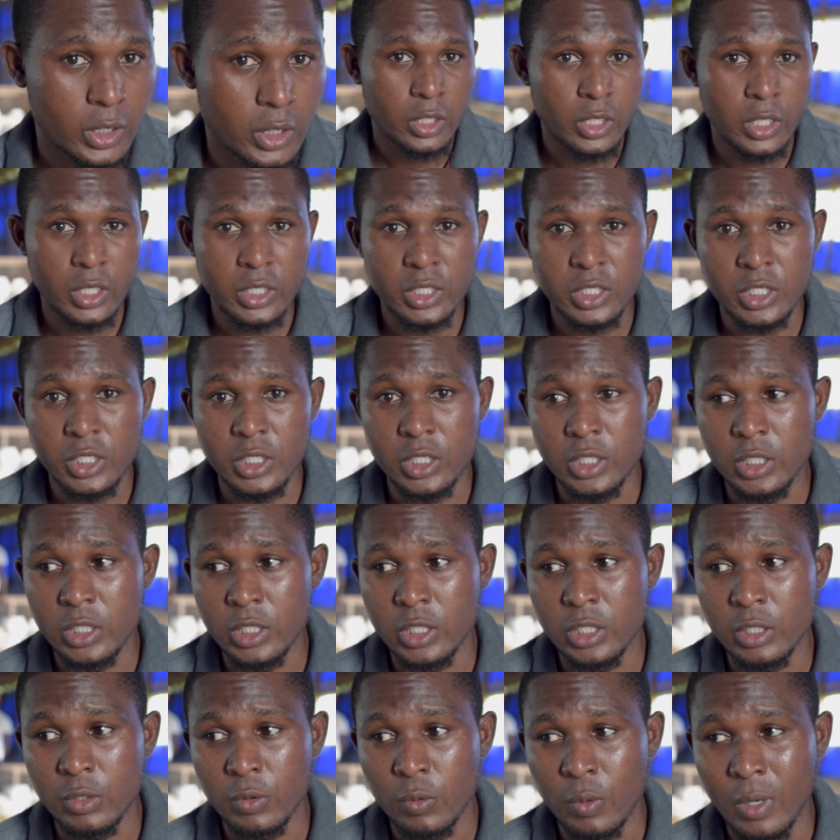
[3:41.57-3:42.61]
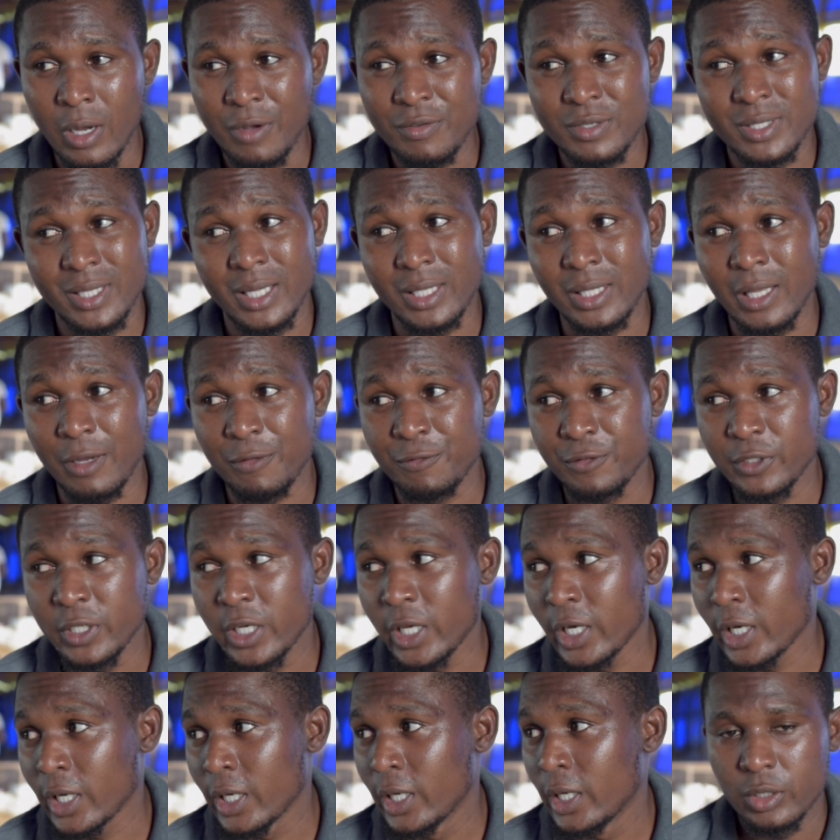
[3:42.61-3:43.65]
Then we have starter
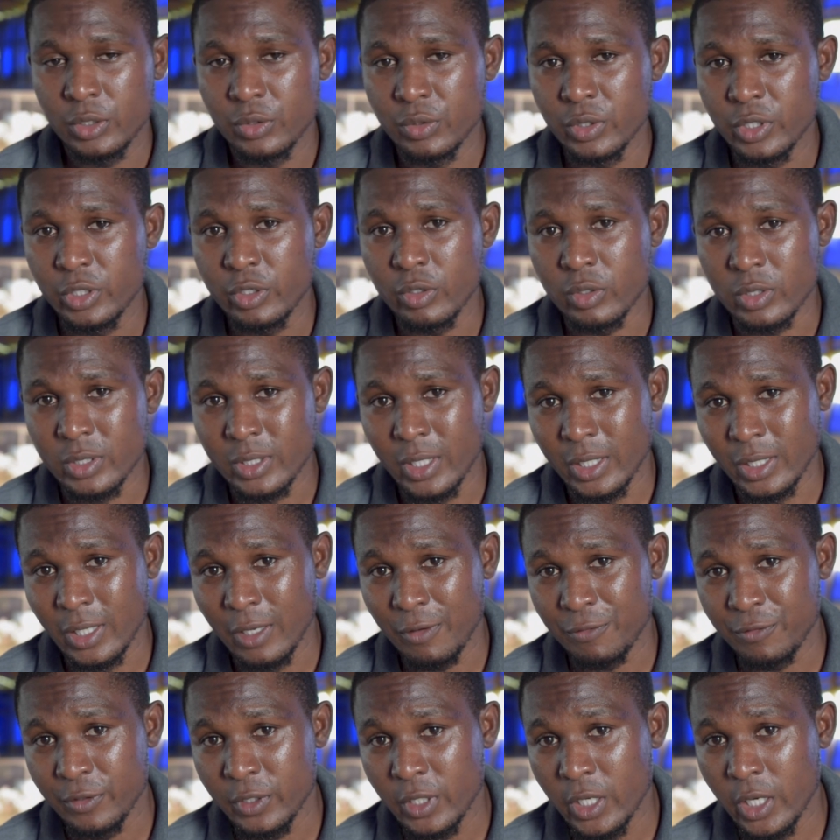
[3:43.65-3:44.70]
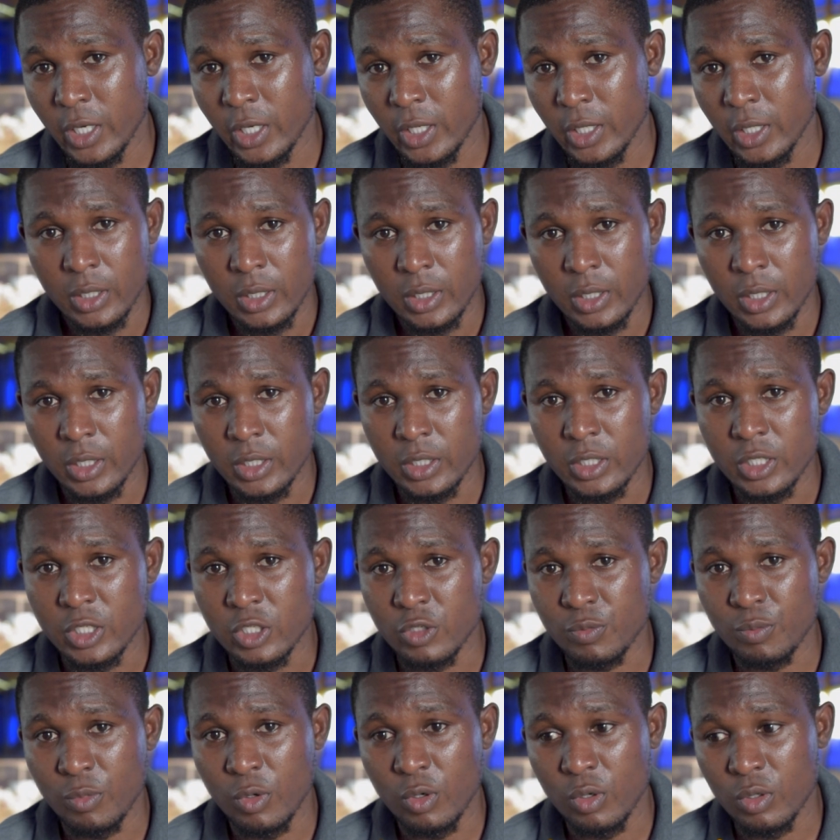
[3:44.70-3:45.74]
feeder. You need your starter feeder, then the
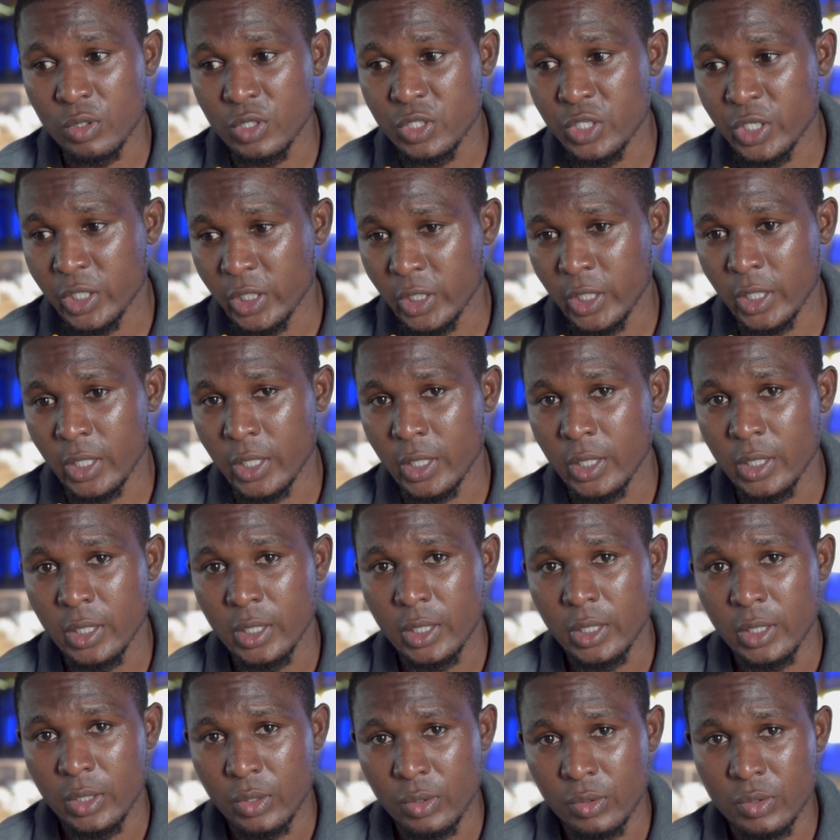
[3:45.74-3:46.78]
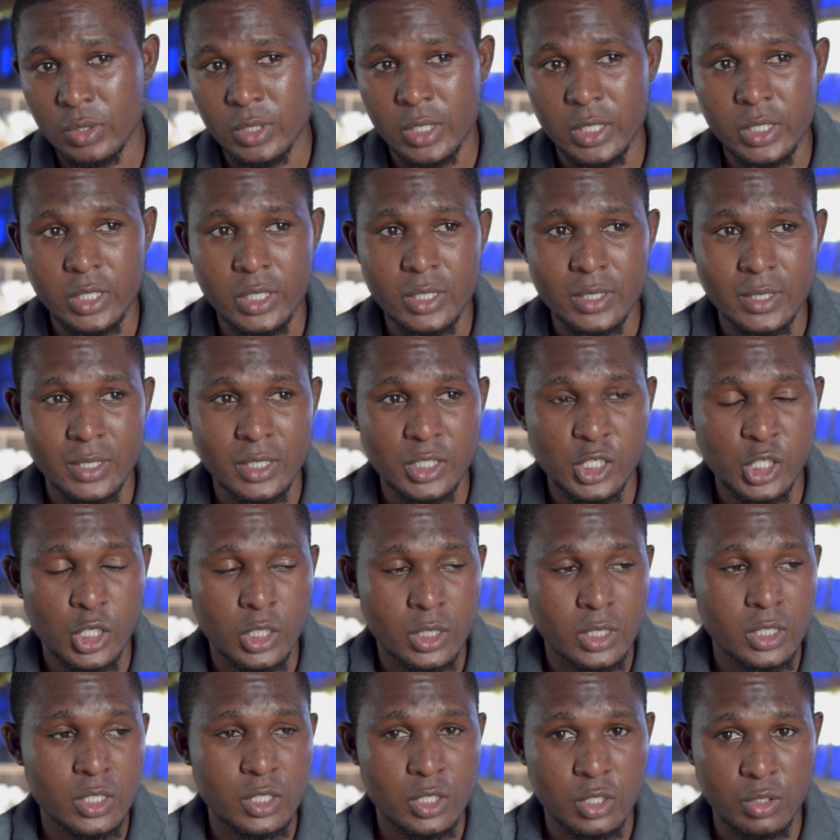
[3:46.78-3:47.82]
small drinker. Those are the essential
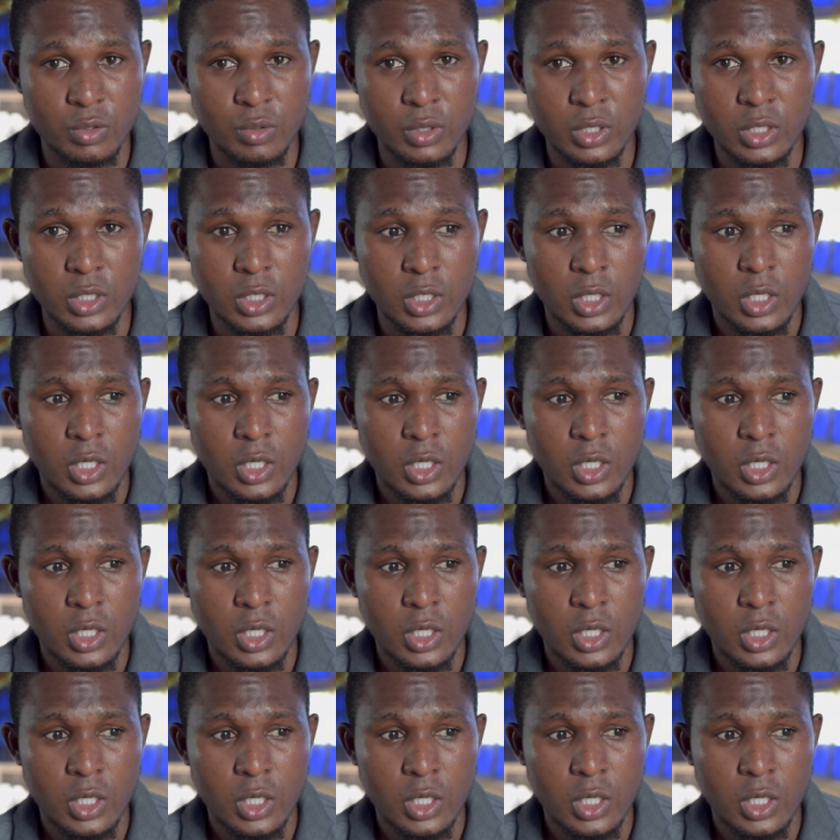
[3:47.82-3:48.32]
things you need.